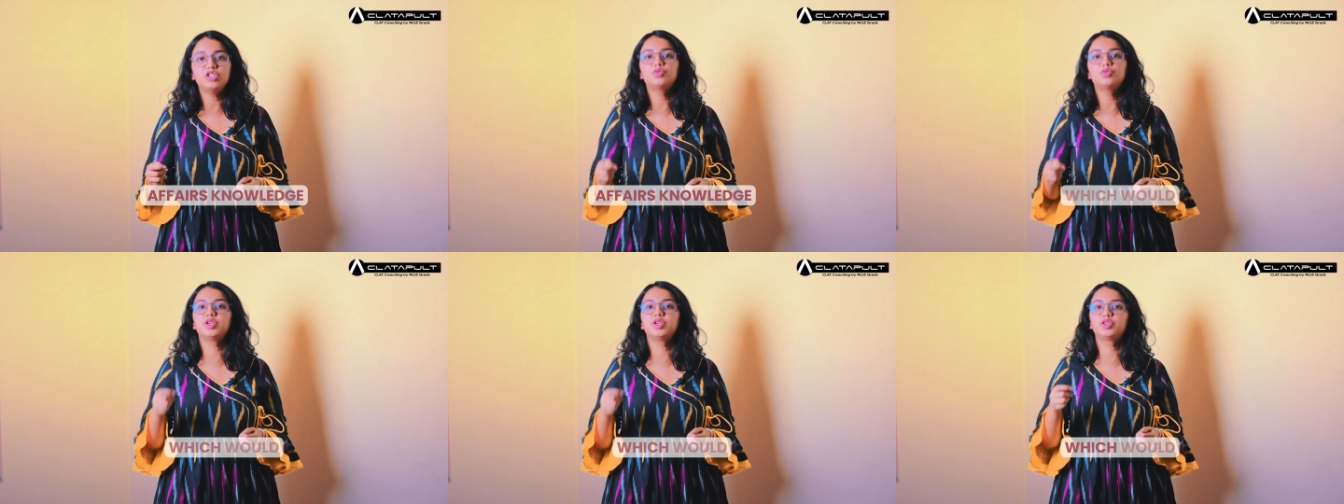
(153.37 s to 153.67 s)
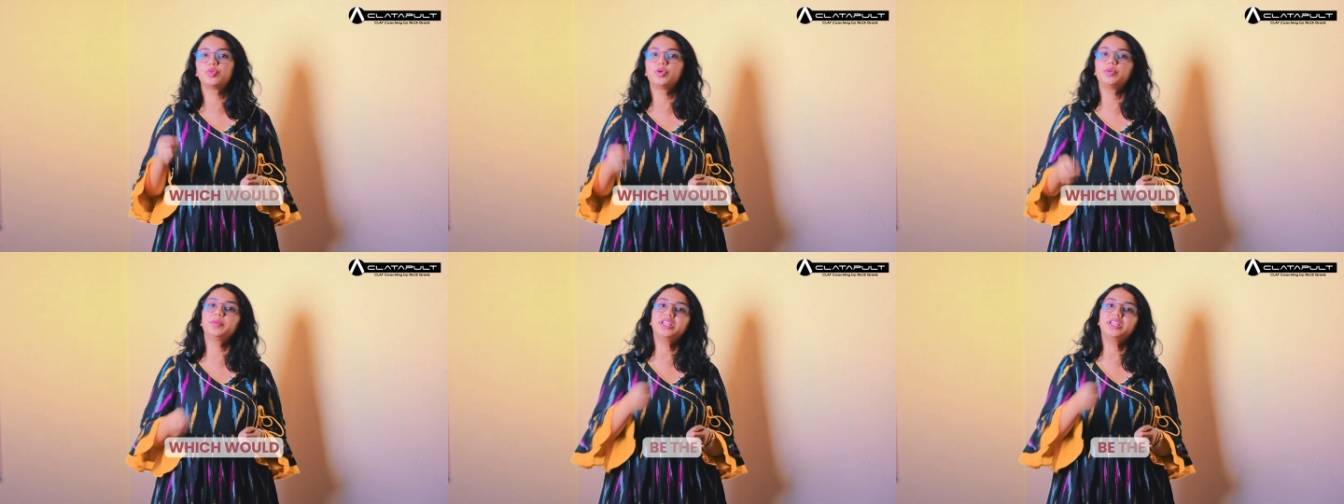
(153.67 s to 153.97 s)
which
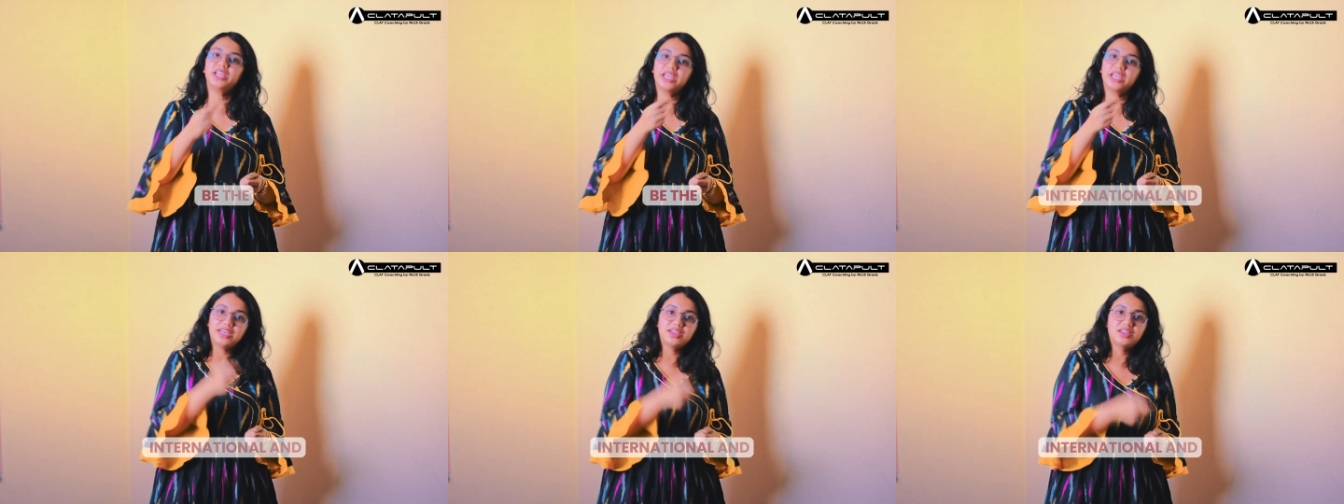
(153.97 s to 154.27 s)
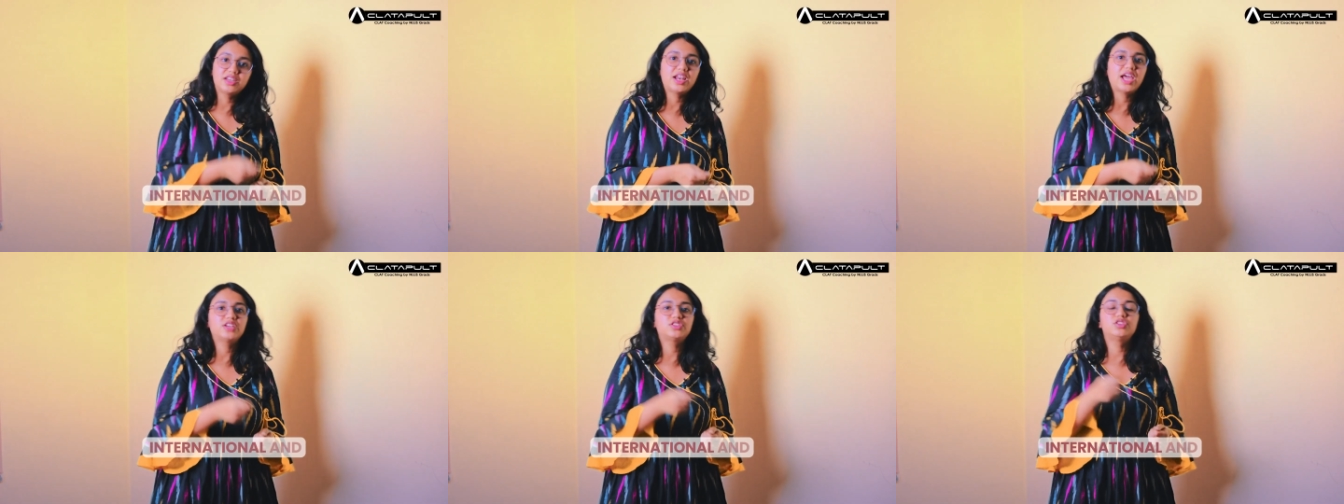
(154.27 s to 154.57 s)
would be the
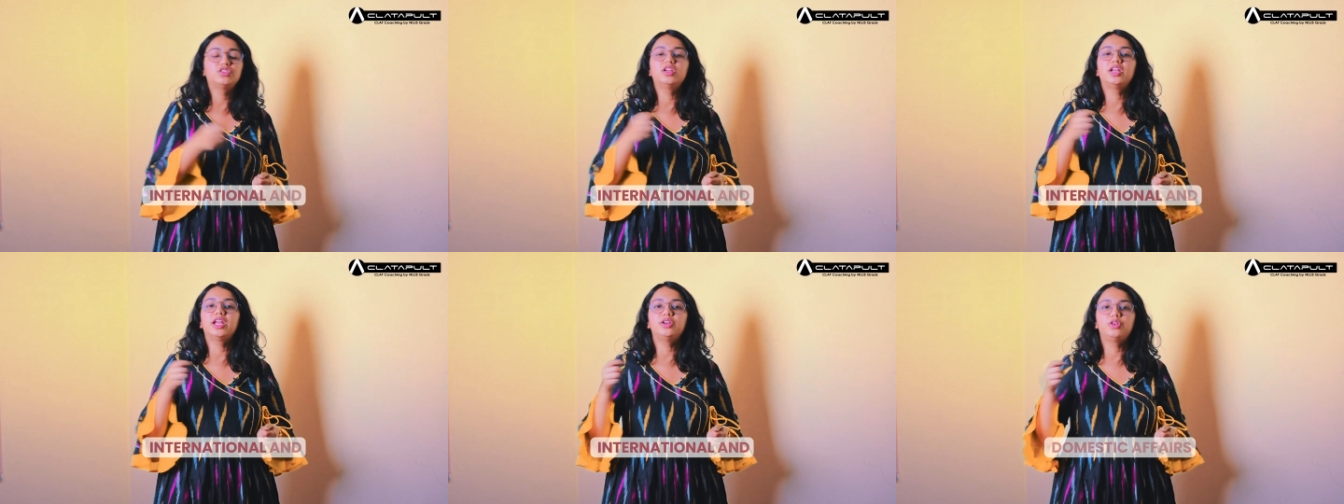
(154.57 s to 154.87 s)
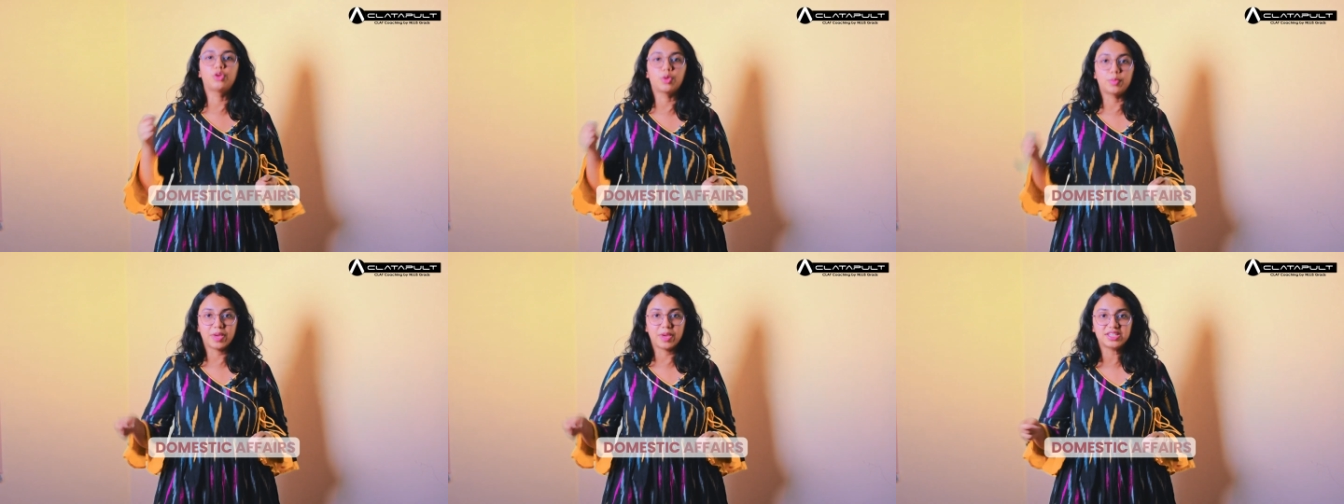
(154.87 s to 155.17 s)
international and
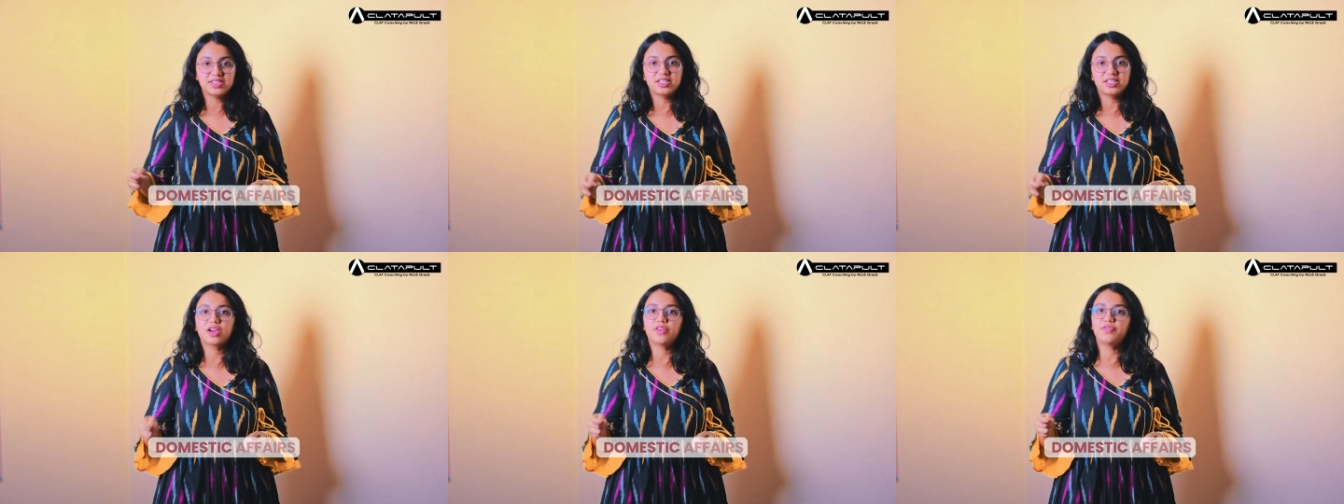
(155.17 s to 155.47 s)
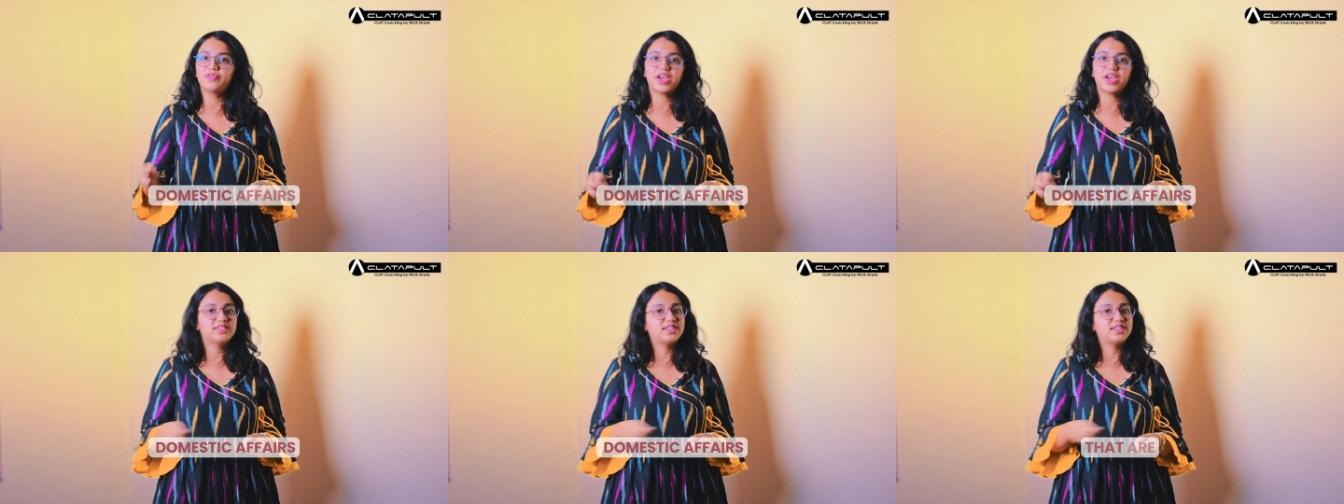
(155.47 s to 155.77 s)
domestic
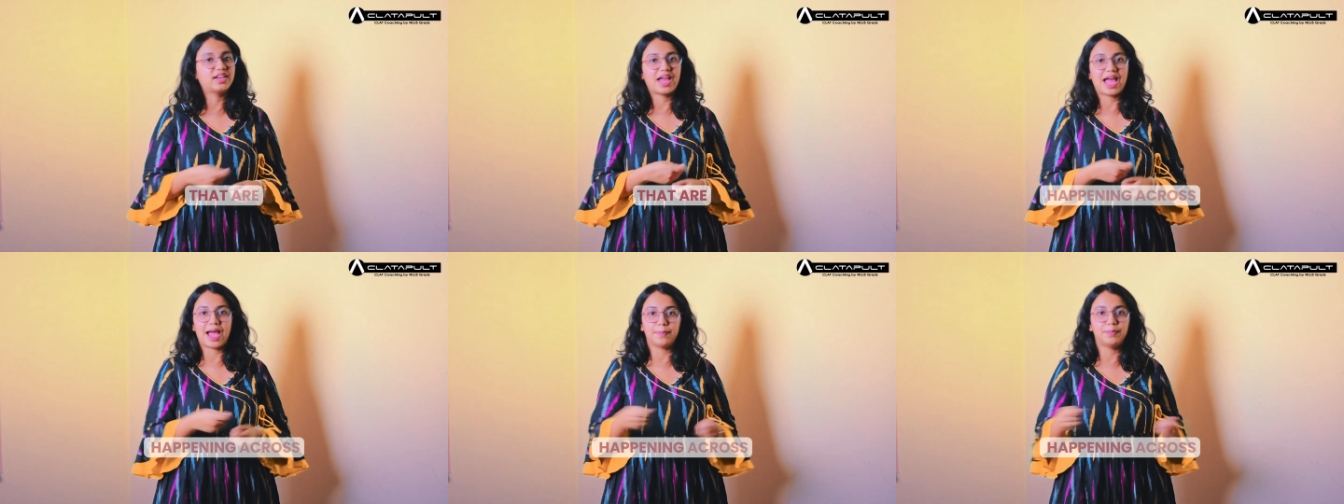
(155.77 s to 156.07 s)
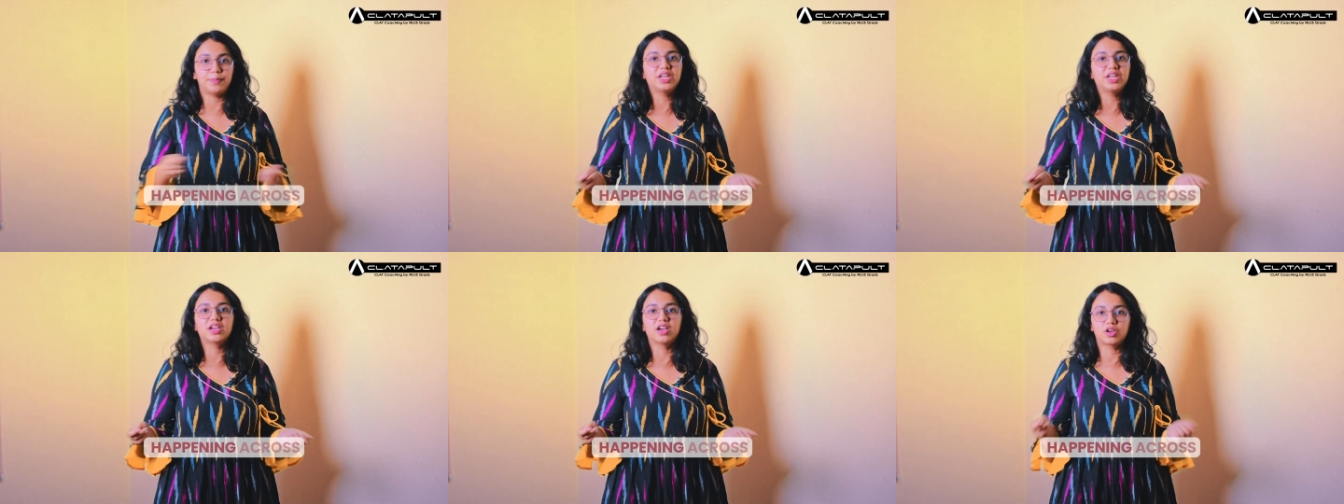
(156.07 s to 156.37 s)
affairs that are
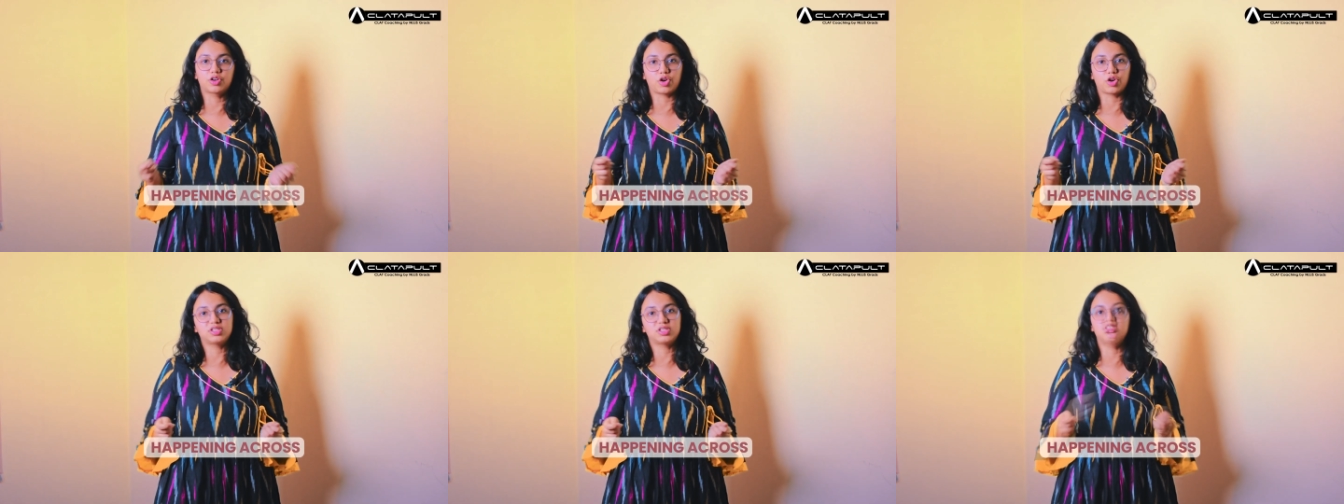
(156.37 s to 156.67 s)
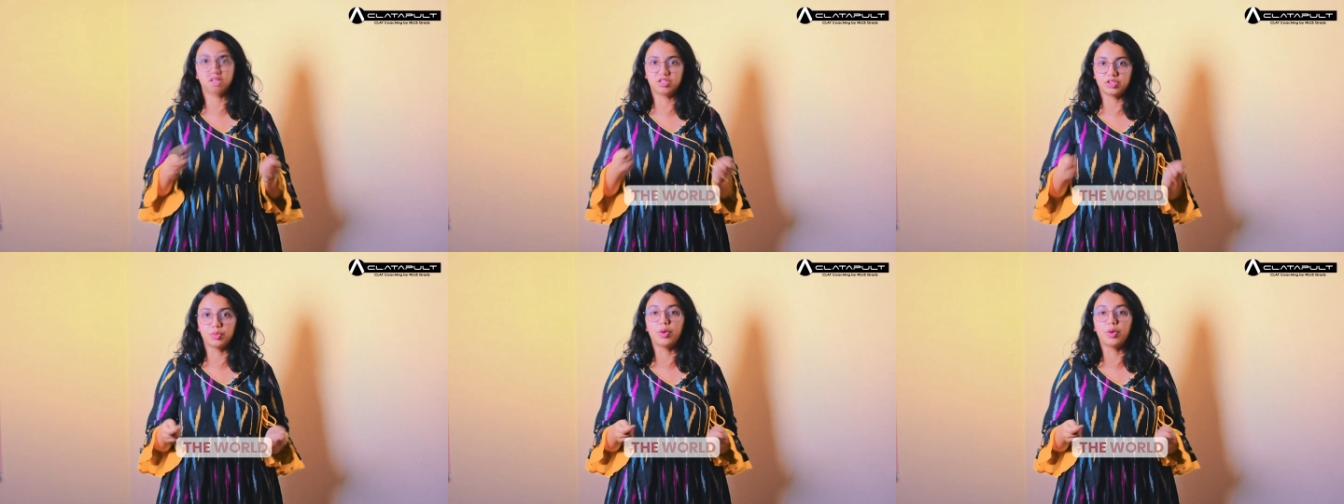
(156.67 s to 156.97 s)
happening across
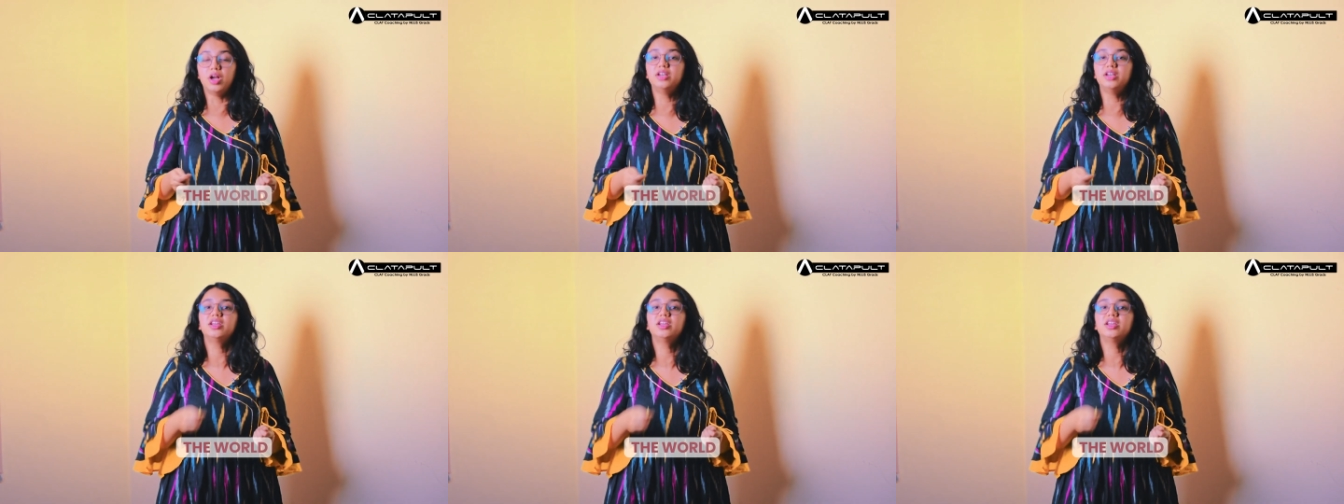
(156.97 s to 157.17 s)
the world